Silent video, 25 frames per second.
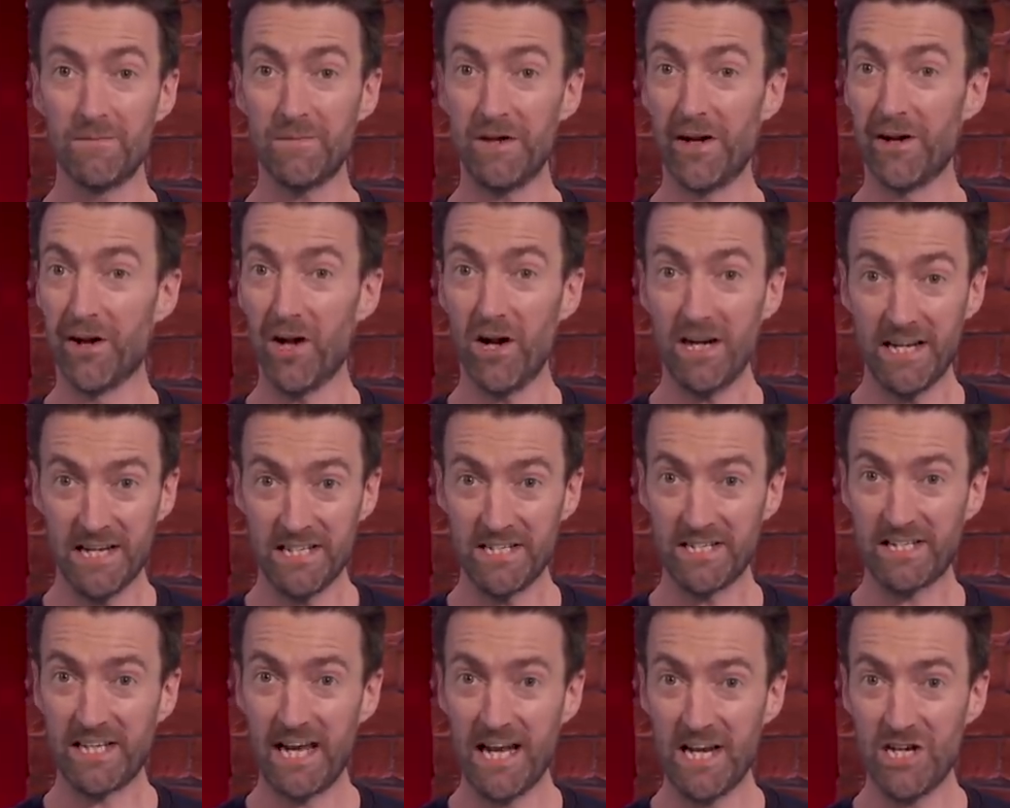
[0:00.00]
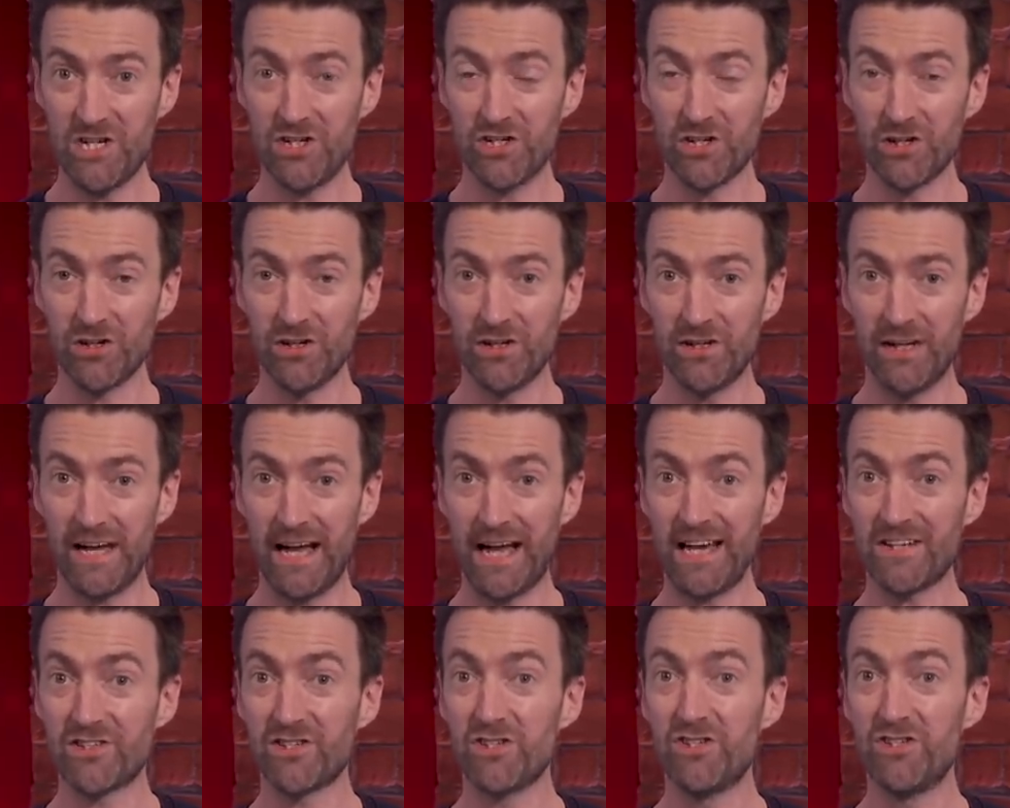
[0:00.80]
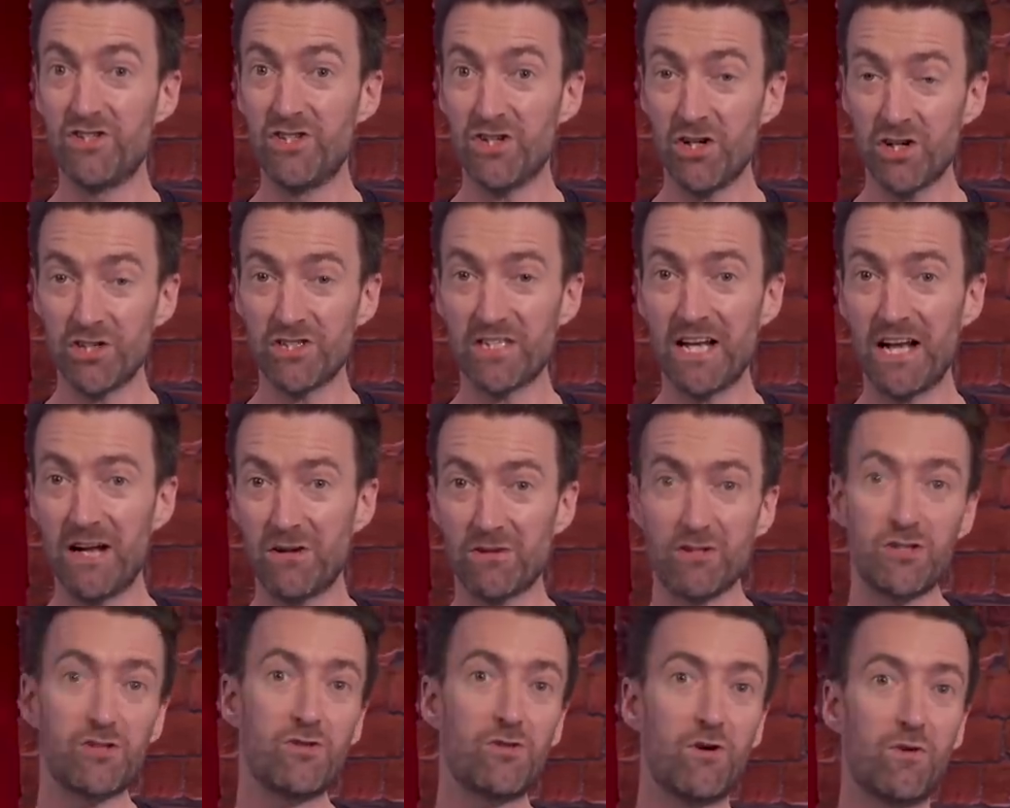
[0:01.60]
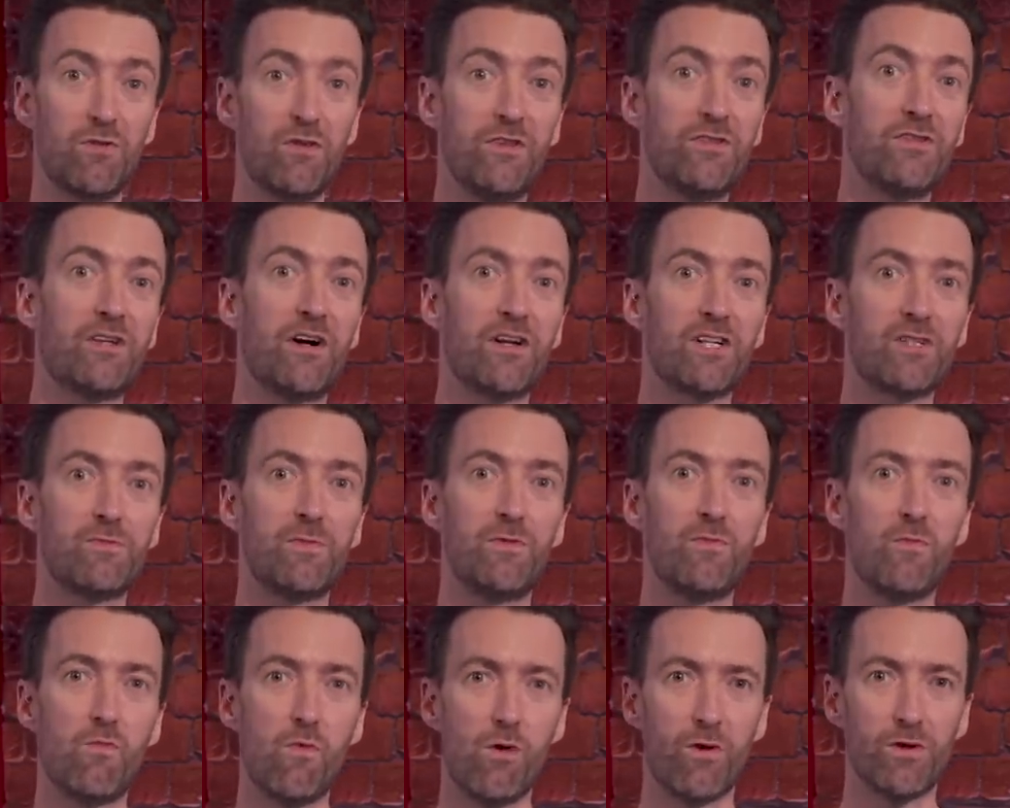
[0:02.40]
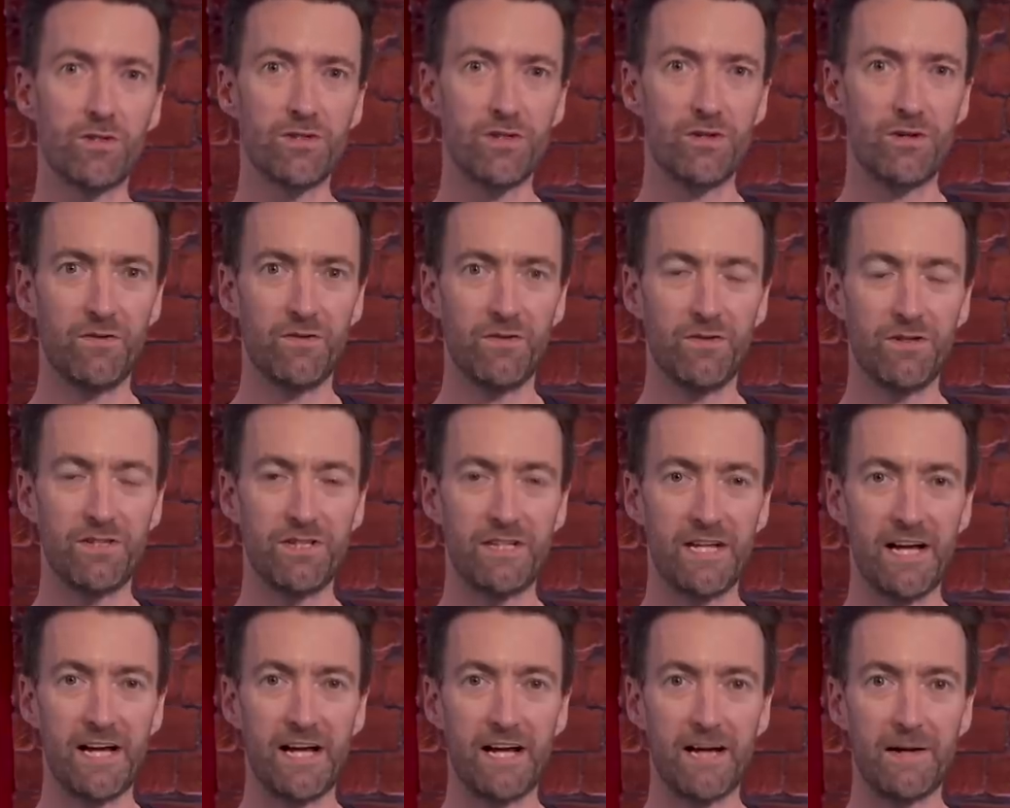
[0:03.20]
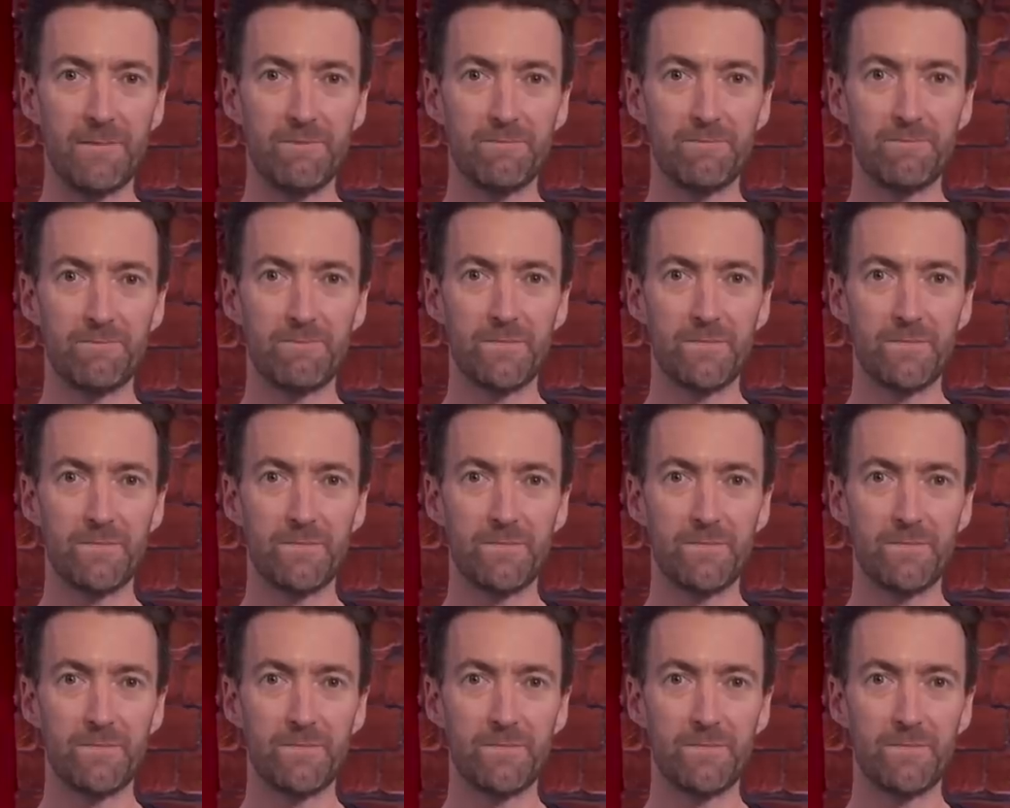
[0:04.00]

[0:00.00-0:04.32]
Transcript: An early indication as to just how strong the Dutchman was on the day.